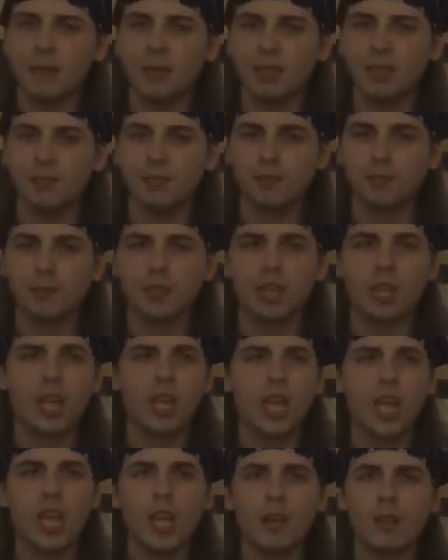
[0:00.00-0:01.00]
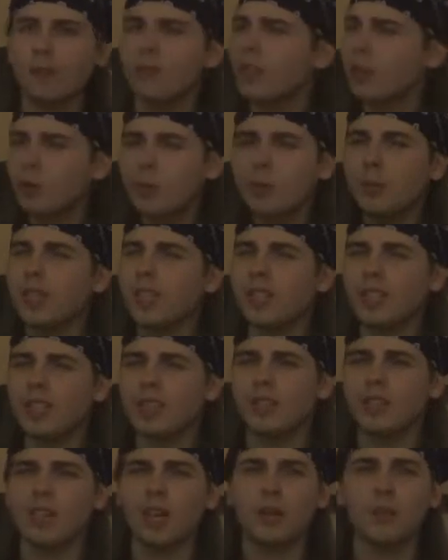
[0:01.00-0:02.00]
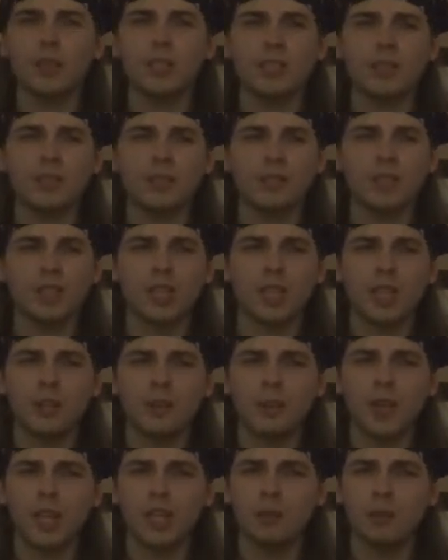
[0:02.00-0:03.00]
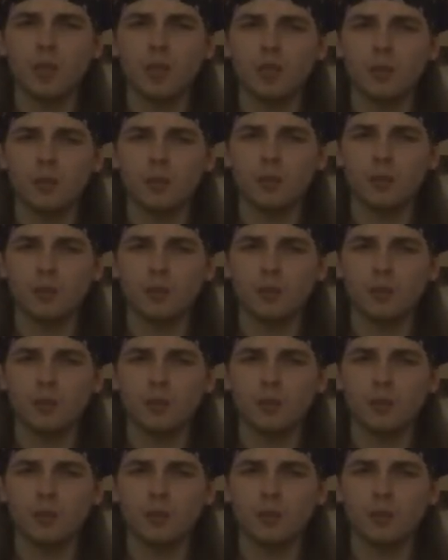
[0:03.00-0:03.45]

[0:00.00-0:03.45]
I mean, if there would be, if any one